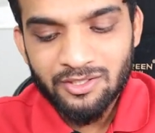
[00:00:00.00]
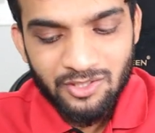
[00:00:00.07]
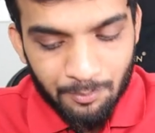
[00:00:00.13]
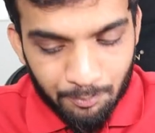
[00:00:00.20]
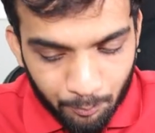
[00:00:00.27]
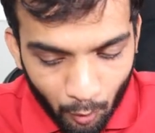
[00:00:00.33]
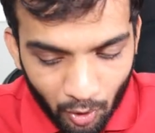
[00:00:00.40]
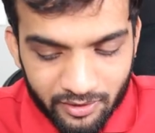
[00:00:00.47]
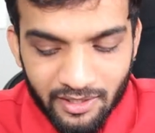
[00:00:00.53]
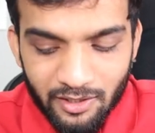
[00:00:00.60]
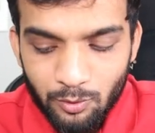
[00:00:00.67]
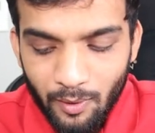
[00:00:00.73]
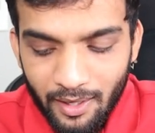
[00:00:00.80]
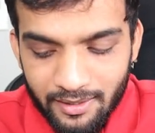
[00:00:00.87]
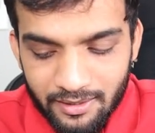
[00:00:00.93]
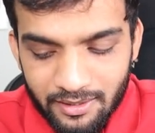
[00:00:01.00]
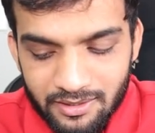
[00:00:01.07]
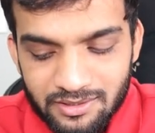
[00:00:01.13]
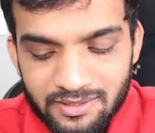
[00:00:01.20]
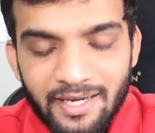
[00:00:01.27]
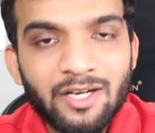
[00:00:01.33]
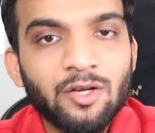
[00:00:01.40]
So it's important to
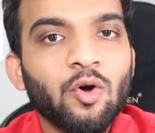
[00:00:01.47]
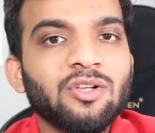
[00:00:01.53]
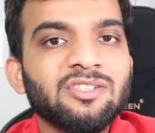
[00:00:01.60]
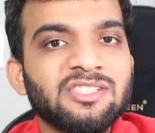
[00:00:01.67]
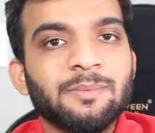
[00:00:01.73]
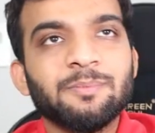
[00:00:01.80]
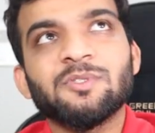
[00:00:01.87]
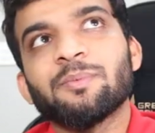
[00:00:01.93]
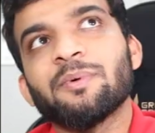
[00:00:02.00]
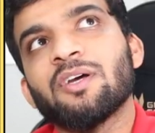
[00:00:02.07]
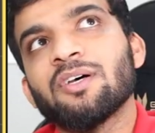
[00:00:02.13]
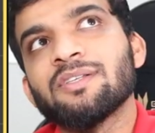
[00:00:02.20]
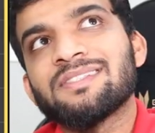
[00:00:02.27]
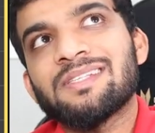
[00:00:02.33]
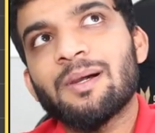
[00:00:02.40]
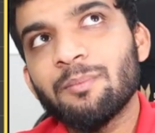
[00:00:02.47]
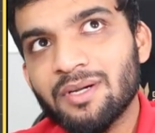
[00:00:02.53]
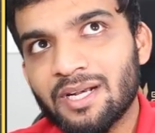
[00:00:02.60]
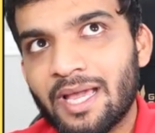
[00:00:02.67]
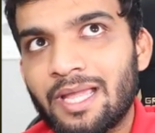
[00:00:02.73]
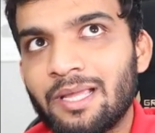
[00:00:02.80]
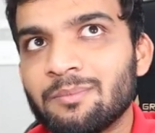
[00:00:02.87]
understand concepts because
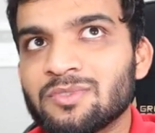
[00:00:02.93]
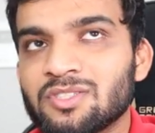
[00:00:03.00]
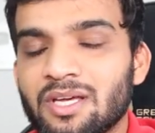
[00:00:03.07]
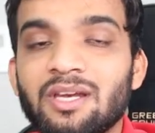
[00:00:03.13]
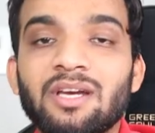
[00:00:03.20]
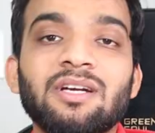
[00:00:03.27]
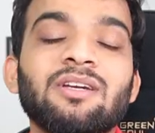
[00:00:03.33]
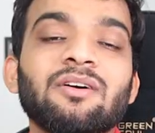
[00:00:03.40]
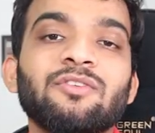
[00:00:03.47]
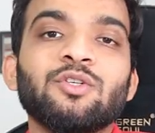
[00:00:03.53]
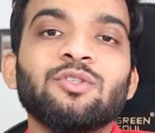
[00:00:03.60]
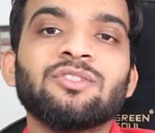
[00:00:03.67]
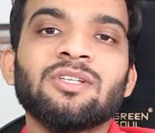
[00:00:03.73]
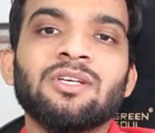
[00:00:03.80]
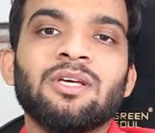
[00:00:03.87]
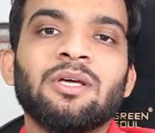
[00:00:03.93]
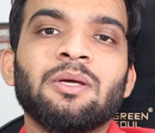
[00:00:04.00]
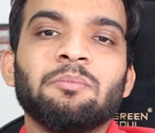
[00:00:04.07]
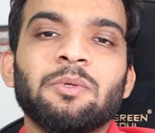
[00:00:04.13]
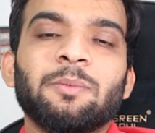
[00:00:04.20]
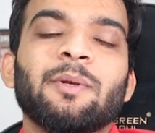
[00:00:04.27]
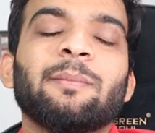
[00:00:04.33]
sometimes in interviews,
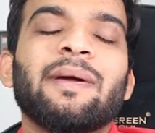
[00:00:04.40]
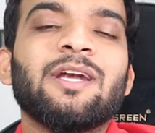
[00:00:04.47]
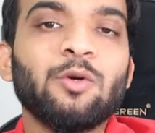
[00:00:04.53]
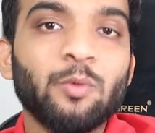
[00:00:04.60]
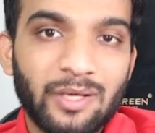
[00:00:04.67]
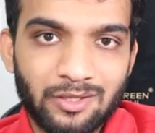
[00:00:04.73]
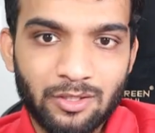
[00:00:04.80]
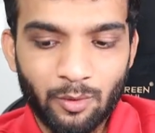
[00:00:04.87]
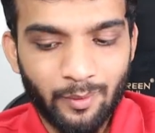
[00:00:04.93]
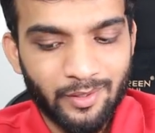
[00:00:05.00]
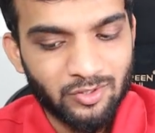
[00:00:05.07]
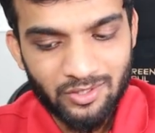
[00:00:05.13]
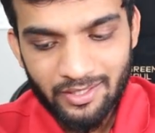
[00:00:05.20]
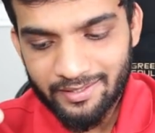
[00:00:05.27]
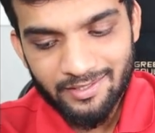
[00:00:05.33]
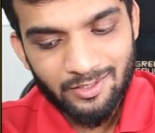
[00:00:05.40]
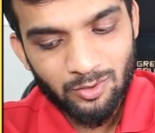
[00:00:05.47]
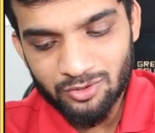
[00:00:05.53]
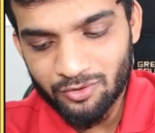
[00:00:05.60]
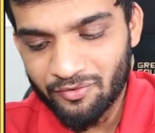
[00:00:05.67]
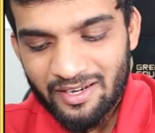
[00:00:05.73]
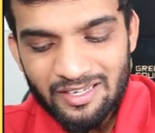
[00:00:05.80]
people might tweak the question. Like
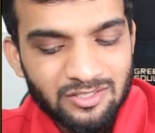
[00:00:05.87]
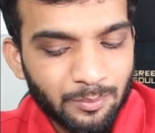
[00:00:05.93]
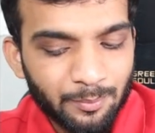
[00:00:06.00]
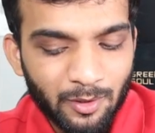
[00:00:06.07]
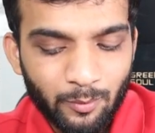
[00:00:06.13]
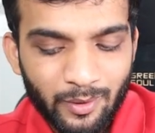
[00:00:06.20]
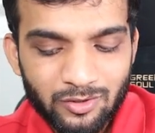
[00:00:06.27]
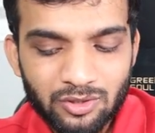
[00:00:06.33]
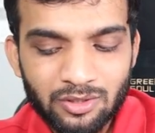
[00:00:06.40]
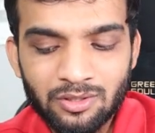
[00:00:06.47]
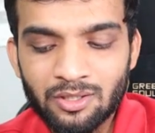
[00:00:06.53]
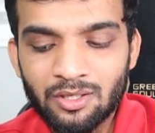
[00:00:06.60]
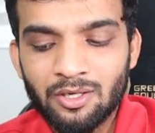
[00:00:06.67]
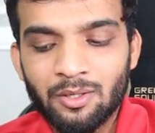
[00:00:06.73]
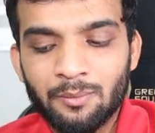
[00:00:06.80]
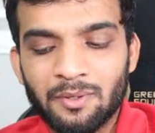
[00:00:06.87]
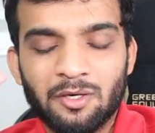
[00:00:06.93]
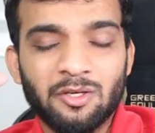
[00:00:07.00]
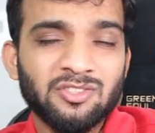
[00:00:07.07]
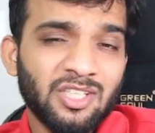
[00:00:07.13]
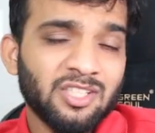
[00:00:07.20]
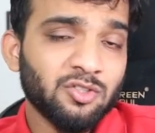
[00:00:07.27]
this was a very simple question.
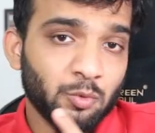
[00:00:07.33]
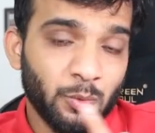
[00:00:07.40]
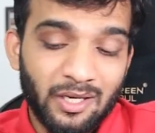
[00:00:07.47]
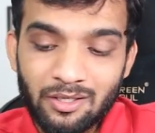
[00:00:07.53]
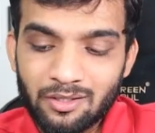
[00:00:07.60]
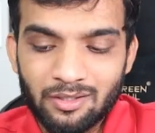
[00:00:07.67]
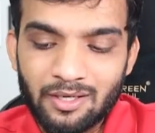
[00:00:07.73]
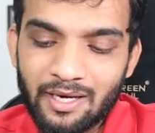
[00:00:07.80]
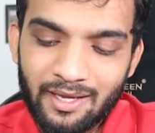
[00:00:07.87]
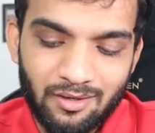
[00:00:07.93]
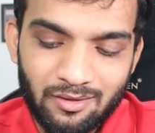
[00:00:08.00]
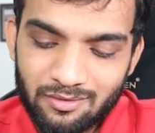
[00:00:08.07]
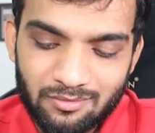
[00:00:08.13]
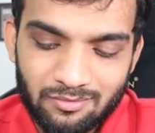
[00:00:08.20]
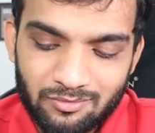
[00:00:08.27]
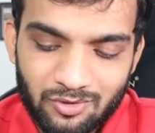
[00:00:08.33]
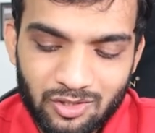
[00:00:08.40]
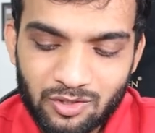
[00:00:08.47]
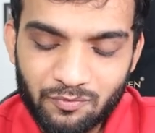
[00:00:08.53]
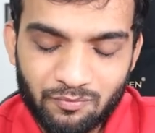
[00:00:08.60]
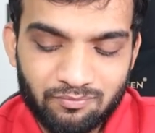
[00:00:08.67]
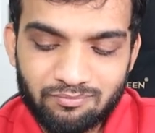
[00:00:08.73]
But I just tweaked, like,
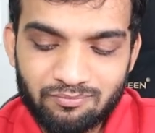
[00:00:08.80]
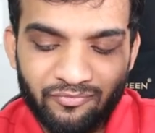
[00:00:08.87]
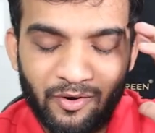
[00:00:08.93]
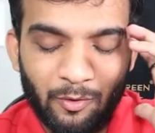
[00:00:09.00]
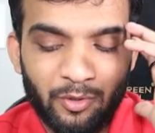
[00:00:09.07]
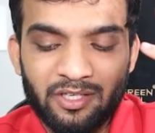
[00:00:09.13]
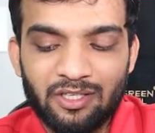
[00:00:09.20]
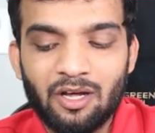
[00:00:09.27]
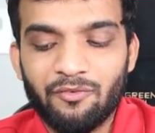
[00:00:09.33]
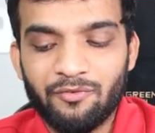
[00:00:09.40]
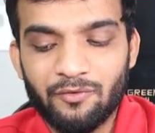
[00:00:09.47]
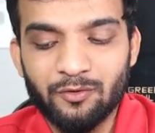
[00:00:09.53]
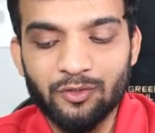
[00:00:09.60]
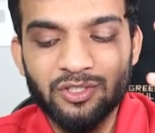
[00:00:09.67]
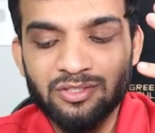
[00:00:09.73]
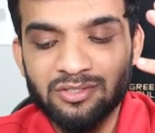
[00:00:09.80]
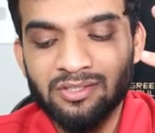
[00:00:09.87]
just found it tough. If you